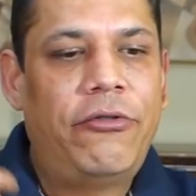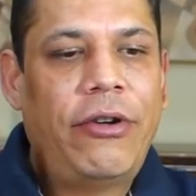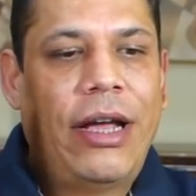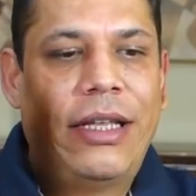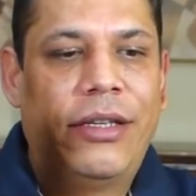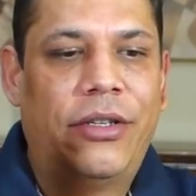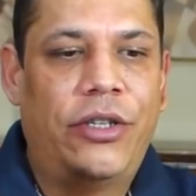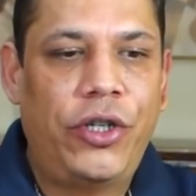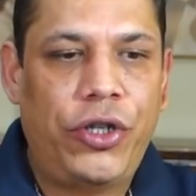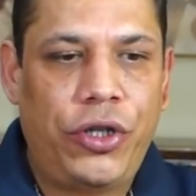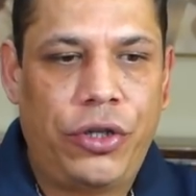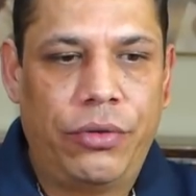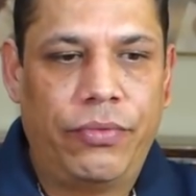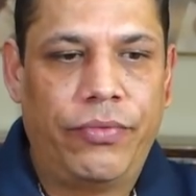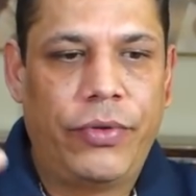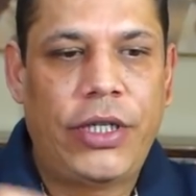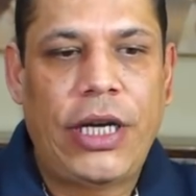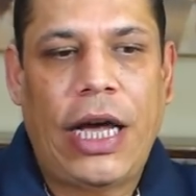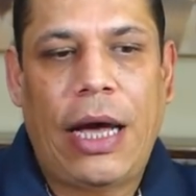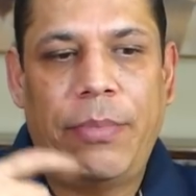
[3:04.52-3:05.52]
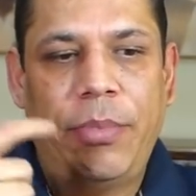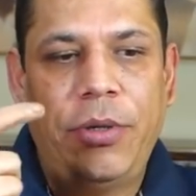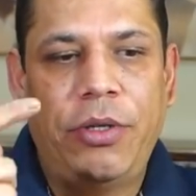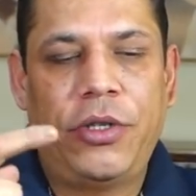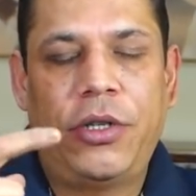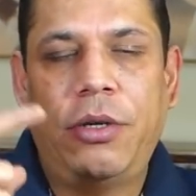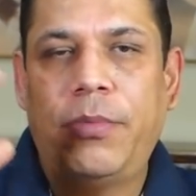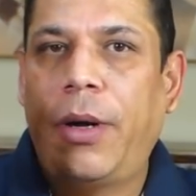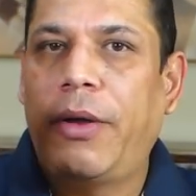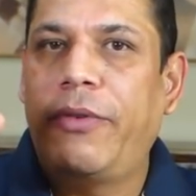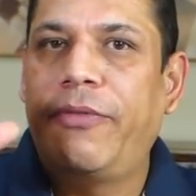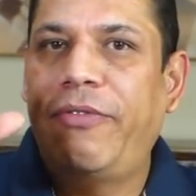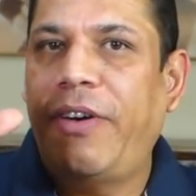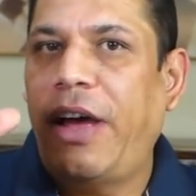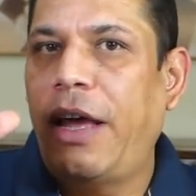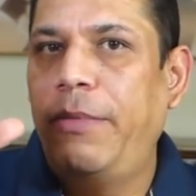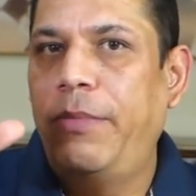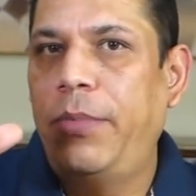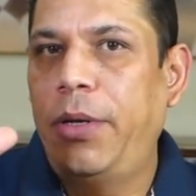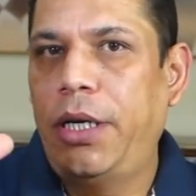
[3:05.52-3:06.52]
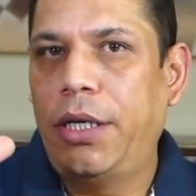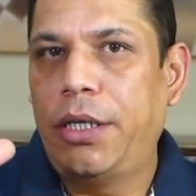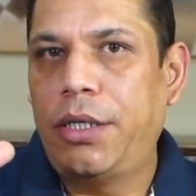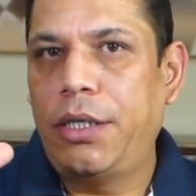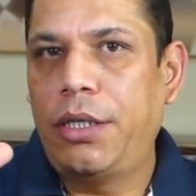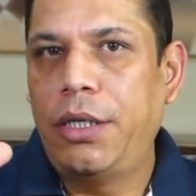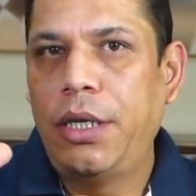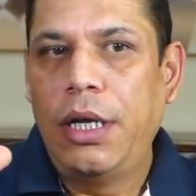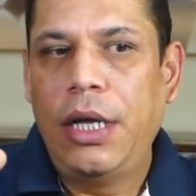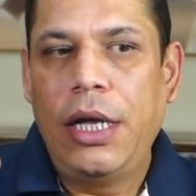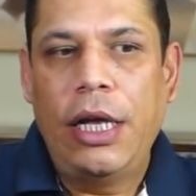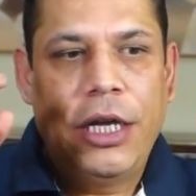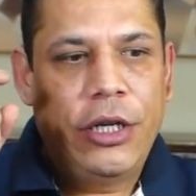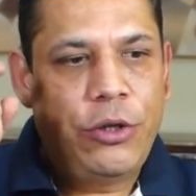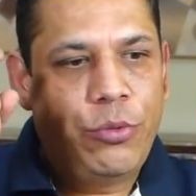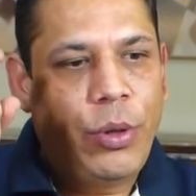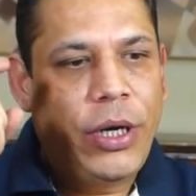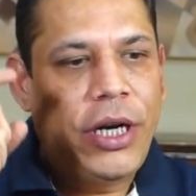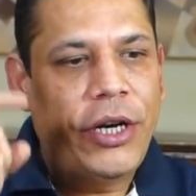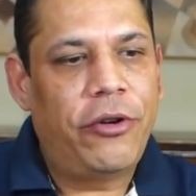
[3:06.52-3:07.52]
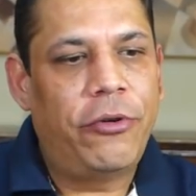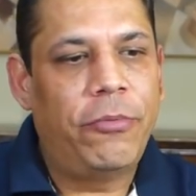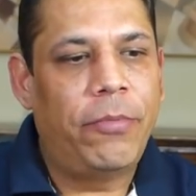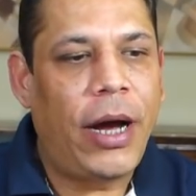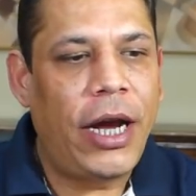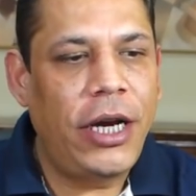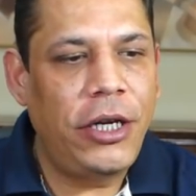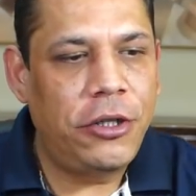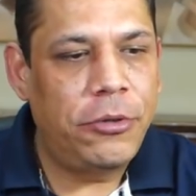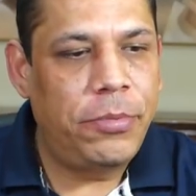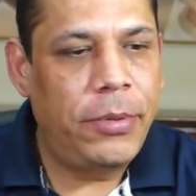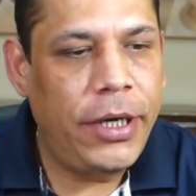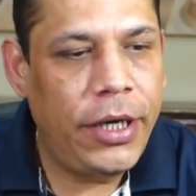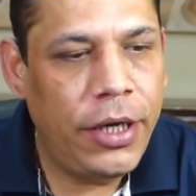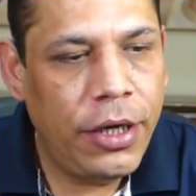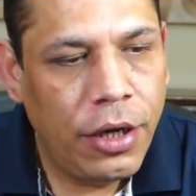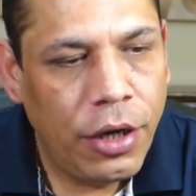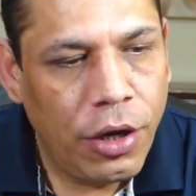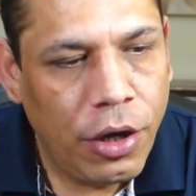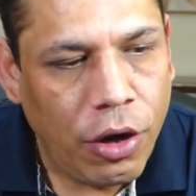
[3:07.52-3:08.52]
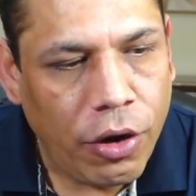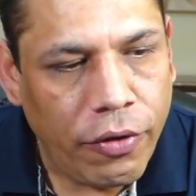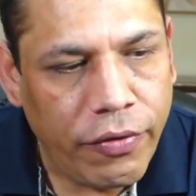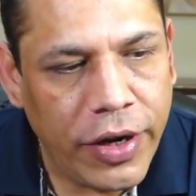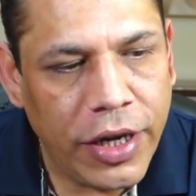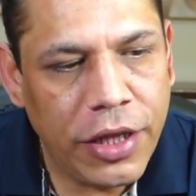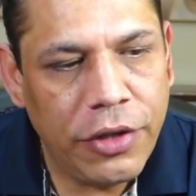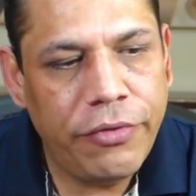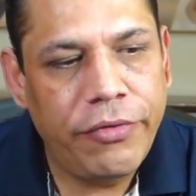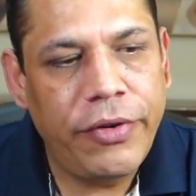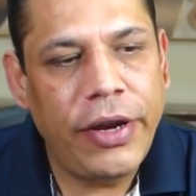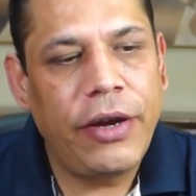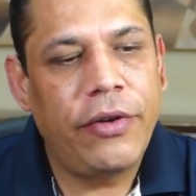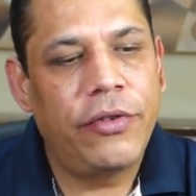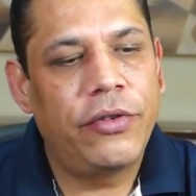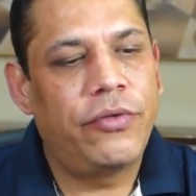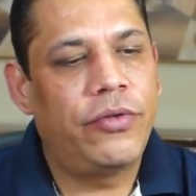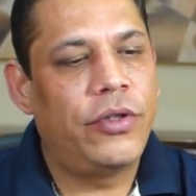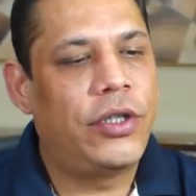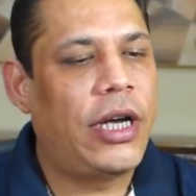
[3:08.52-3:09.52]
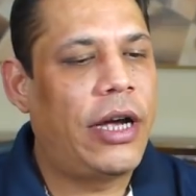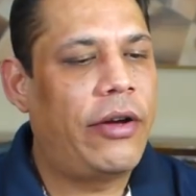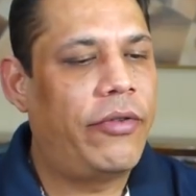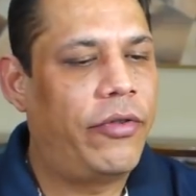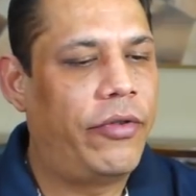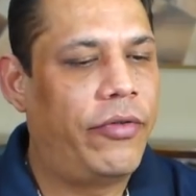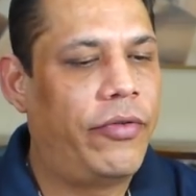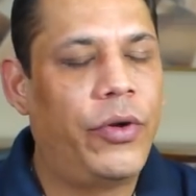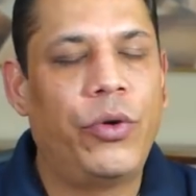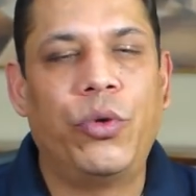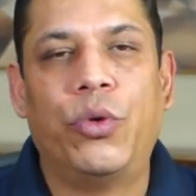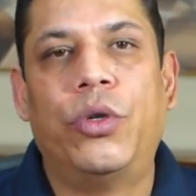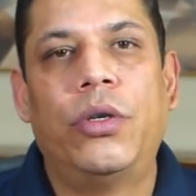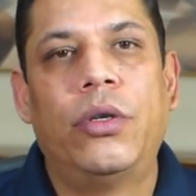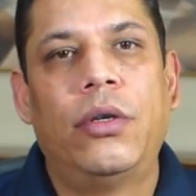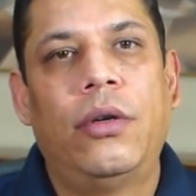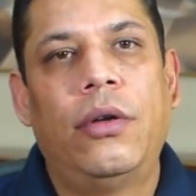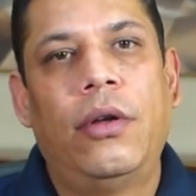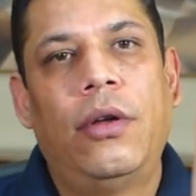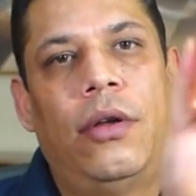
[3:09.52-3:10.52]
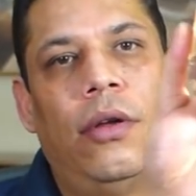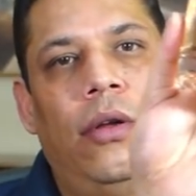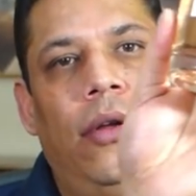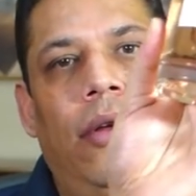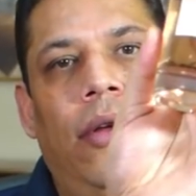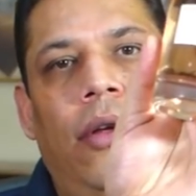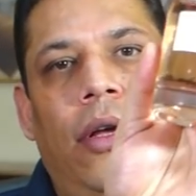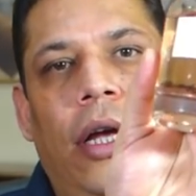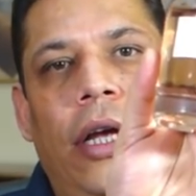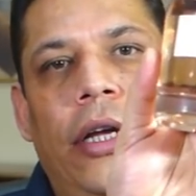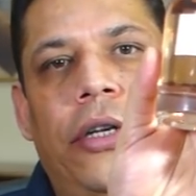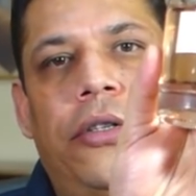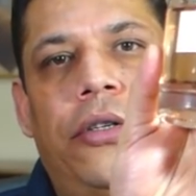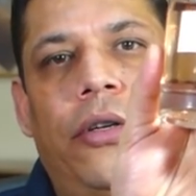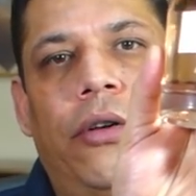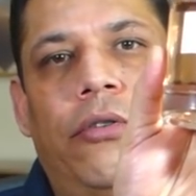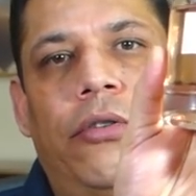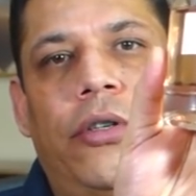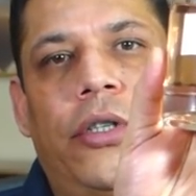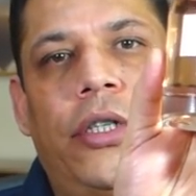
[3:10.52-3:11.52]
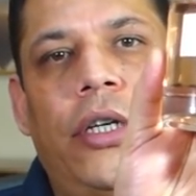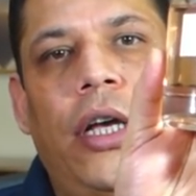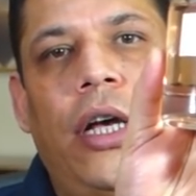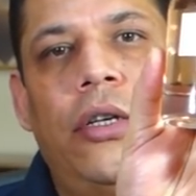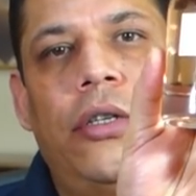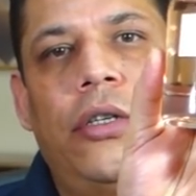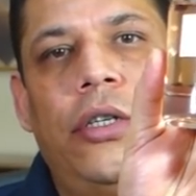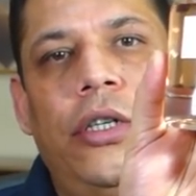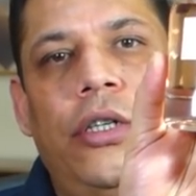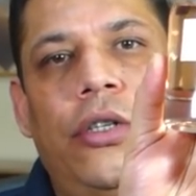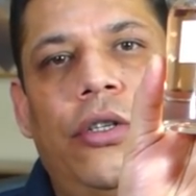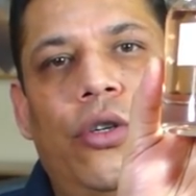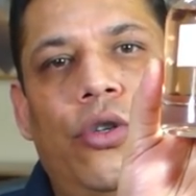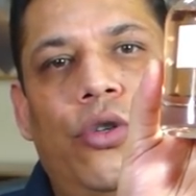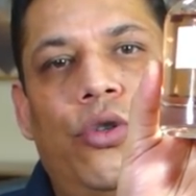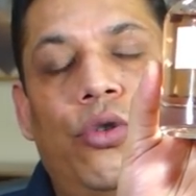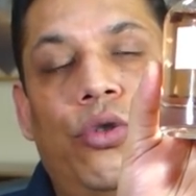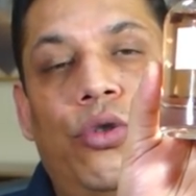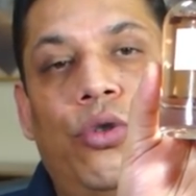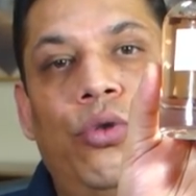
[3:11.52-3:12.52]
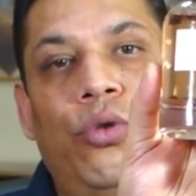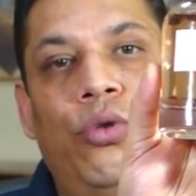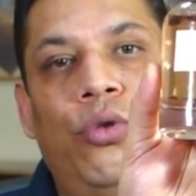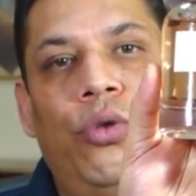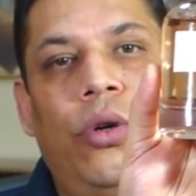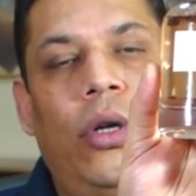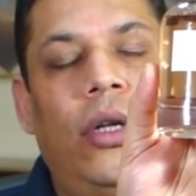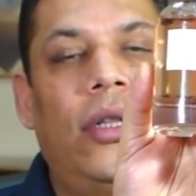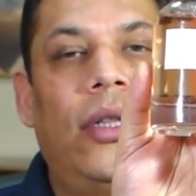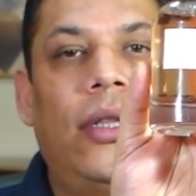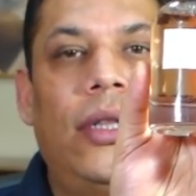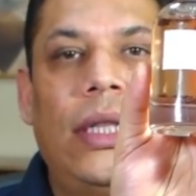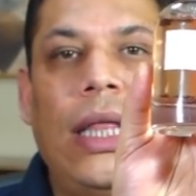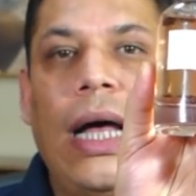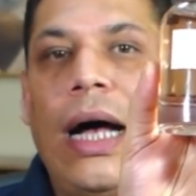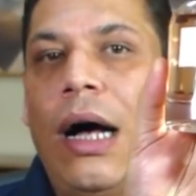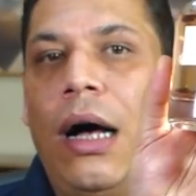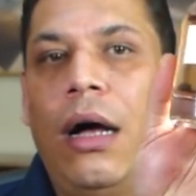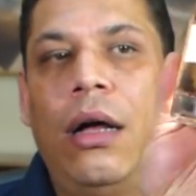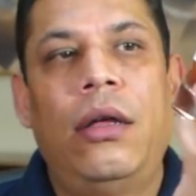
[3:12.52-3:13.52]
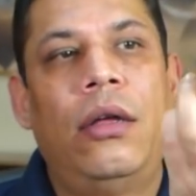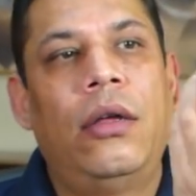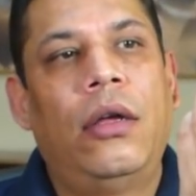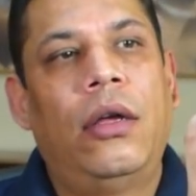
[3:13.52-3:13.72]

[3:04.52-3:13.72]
transition, which happens in about five minutes, is when it reminds me of another fragrance which I have reviewed. It's Rasasi's Sotur Ta.